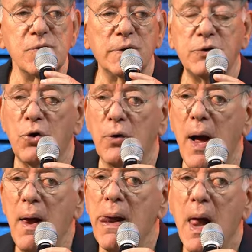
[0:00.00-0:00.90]
of the
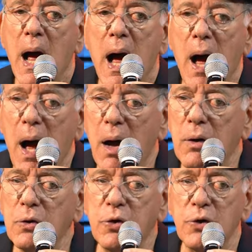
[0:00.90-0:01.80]
Torah,
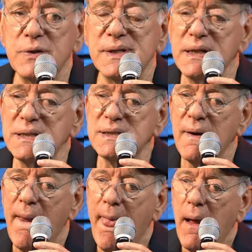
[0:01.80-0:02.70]
are curses
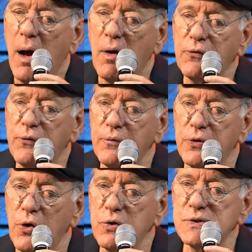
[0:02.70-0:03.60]
of
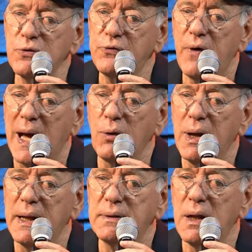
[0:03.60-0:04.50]
those who
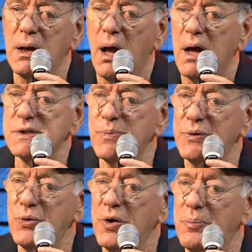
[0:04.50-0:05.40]
violate the laws
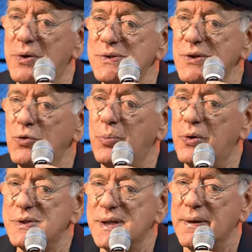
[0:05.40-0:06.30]
between a person to
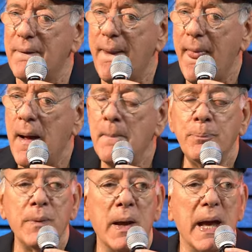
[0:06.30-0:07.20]
person.
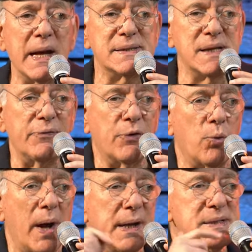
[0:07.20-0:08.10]
Except for
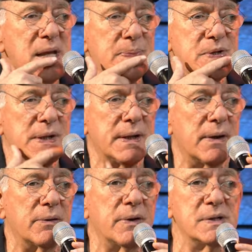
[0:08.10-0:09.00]
one exception
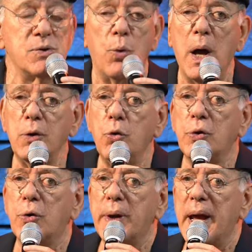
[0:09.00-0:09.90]
there. There's the one who
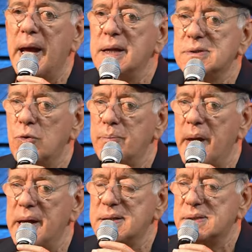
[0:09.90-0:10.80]
creates or
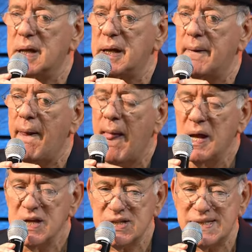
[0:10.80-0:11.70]
makes a
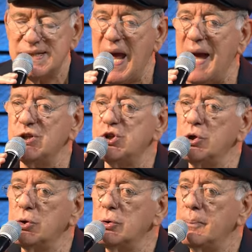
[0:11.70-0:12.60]

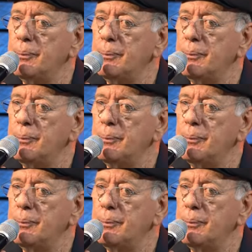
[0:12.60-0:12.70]
statue,